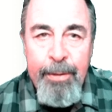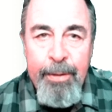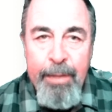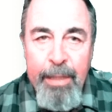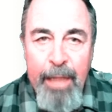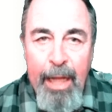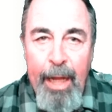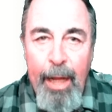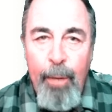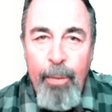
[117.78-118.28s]

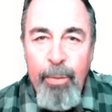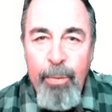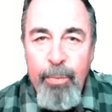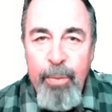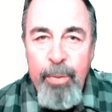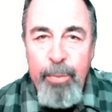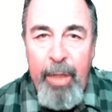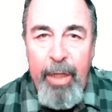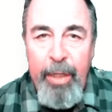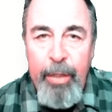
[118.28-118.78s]
Now we
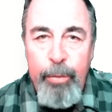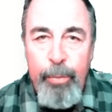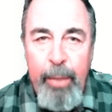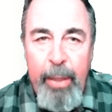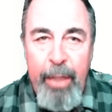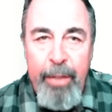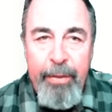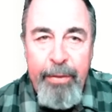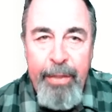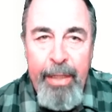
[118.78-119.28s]
want to
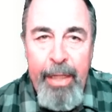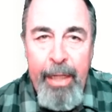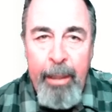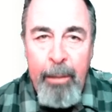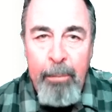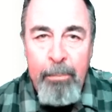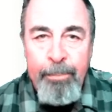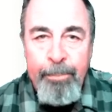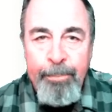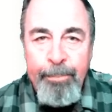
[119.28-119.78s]
create a
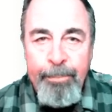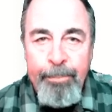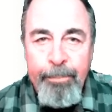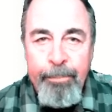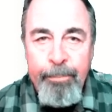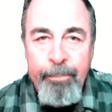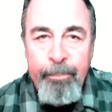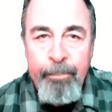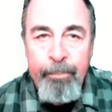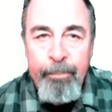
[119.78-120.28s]
thing.
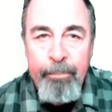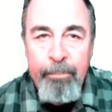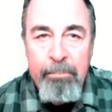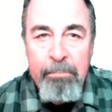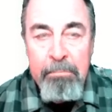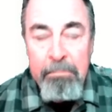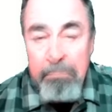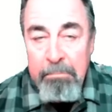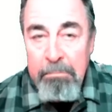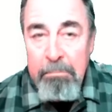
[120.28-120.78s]

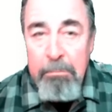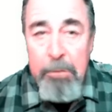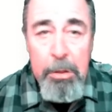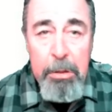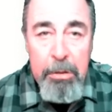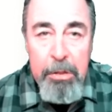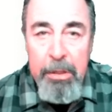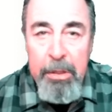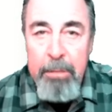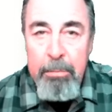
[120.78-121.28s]
You
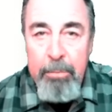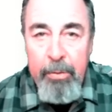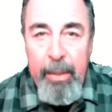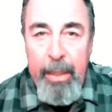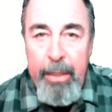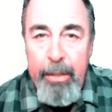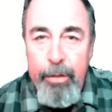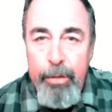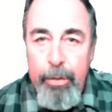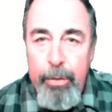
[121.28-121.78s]
could
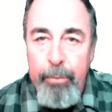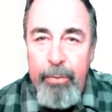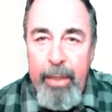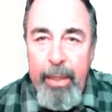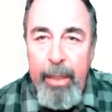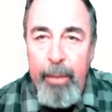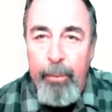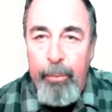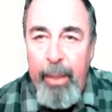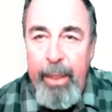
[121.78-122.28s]
create a new
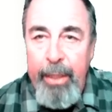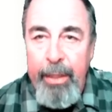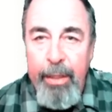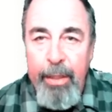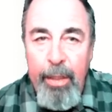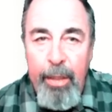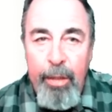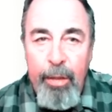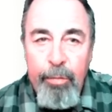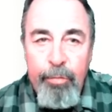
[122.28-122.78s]
thing right here